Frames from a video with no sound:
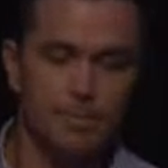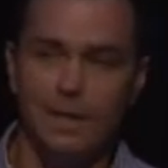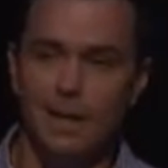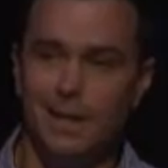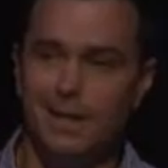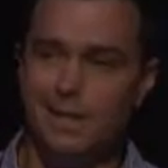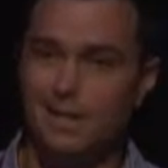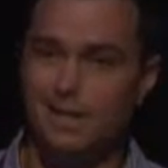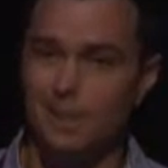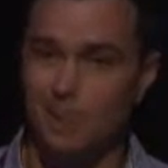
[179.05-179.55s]

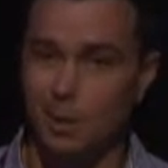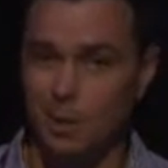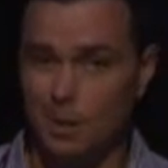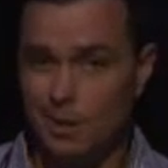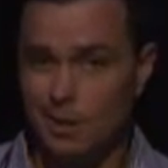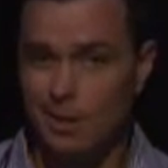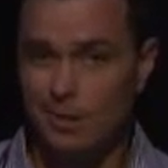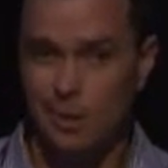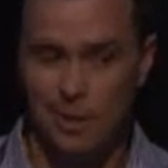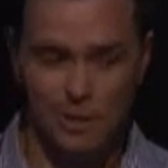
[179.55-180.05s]

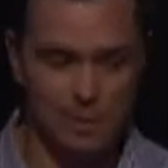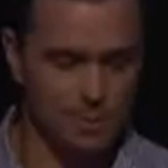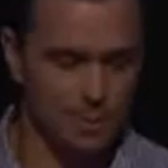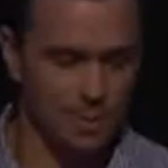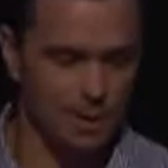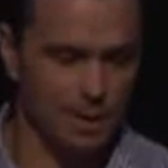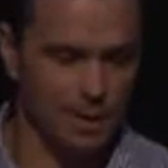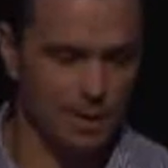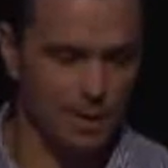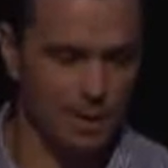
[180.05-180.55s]
instability once
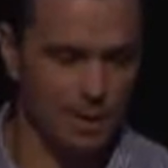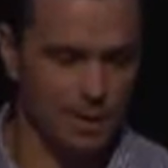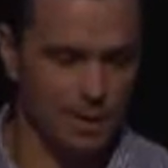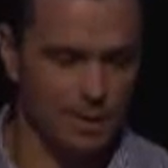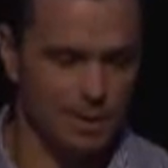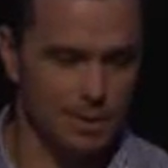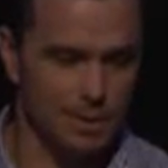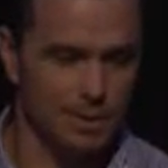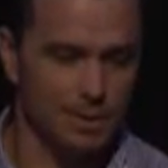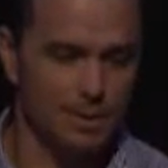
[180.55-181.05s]
being
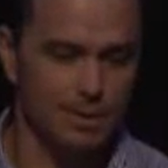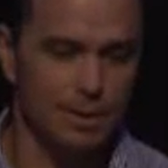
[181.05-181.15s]
connected,